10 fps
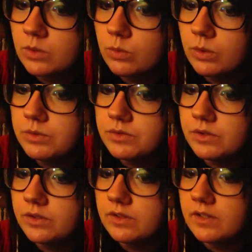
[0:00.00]
Quotes
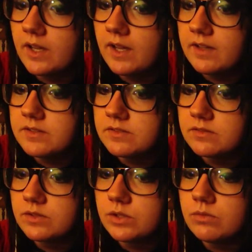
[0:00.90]
Hurt
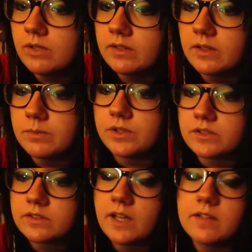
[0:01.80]
asked, do you like
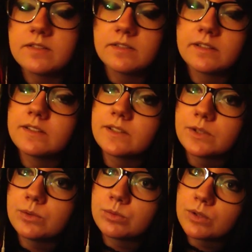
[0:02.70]
llamas? Yes I
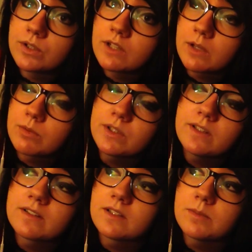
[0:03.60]
do. I really
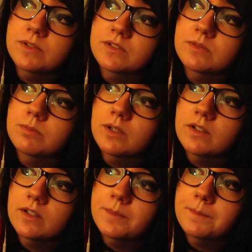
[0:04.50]
like llamas,
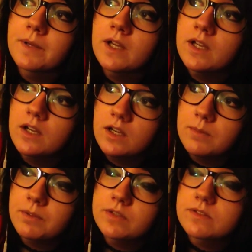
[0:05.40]
but
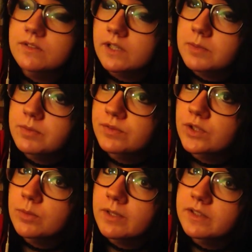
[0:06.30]
personally I prefer
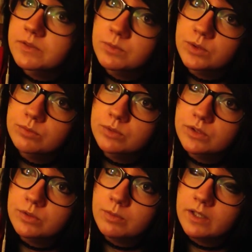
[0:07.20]
alpacas more,
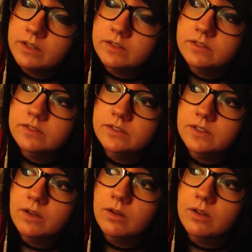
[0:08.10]
because alpacas
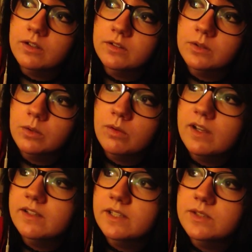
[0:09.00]
are
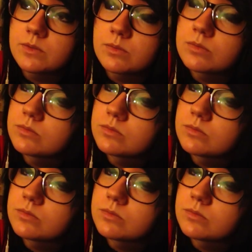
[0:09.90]
kawaii desu